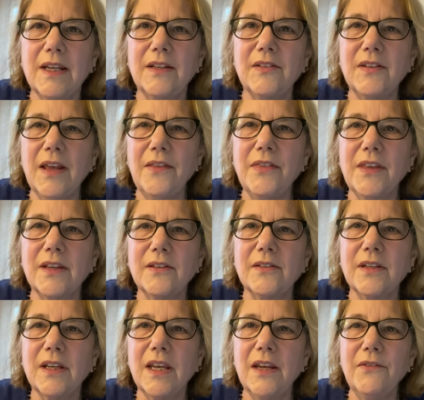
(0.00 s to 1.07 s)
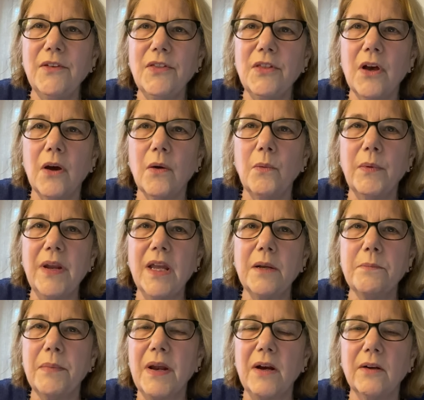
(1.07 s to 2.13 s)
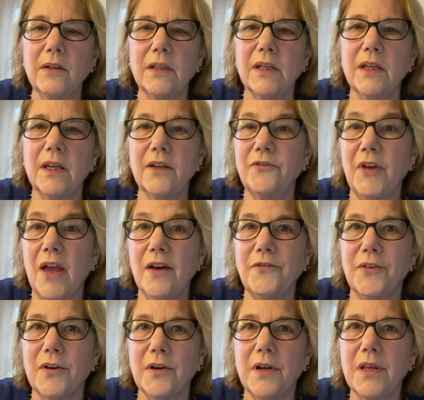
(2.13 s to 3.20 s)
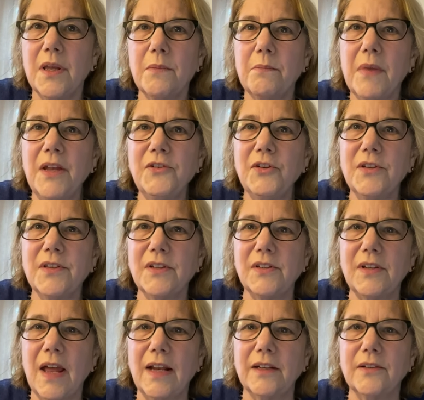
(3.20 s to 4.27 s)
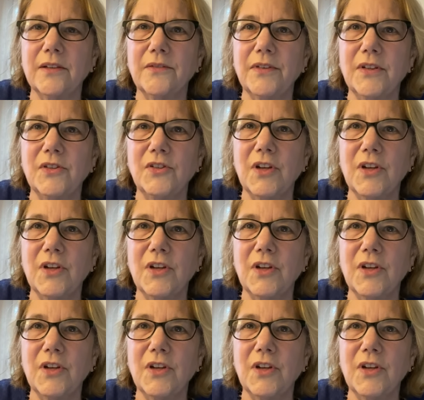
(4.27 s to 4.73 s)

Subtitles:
He said this even though we had barely, if ever, mentioned the status of his